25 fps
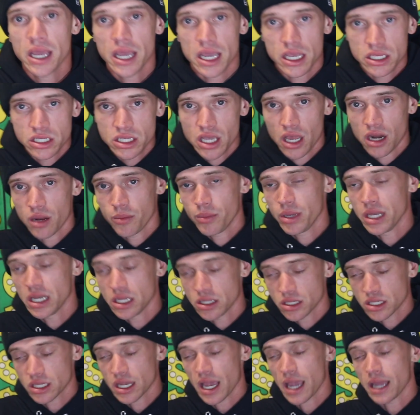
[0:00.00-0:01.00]
It's gonna be
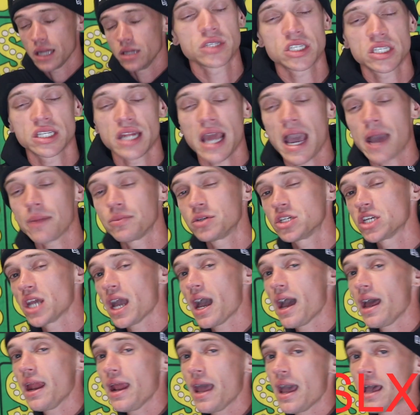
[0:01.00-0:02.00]
insane.
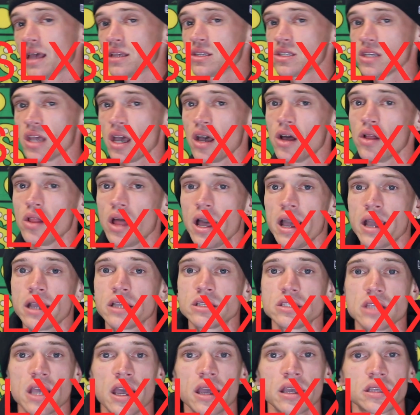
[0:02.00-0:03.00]
Snapchat
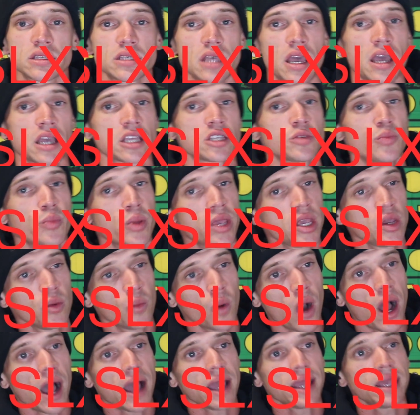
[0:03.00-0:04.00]

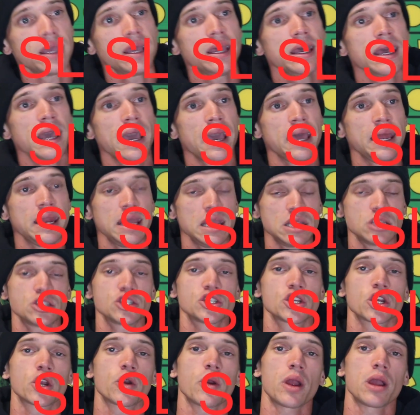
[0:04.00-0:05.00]
SLXXXPY, and
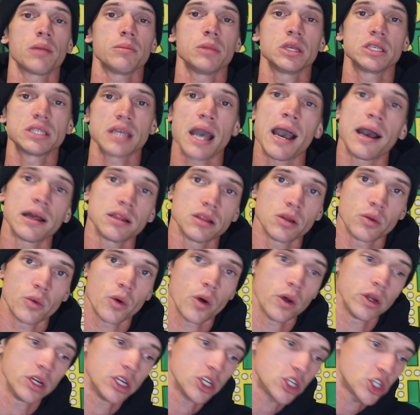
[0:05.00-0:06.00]
Instagram is at
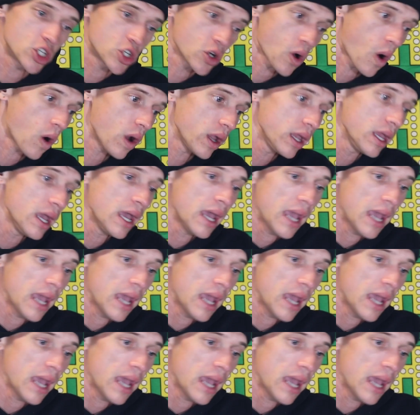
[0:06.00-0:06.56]
LaRoy Destroy.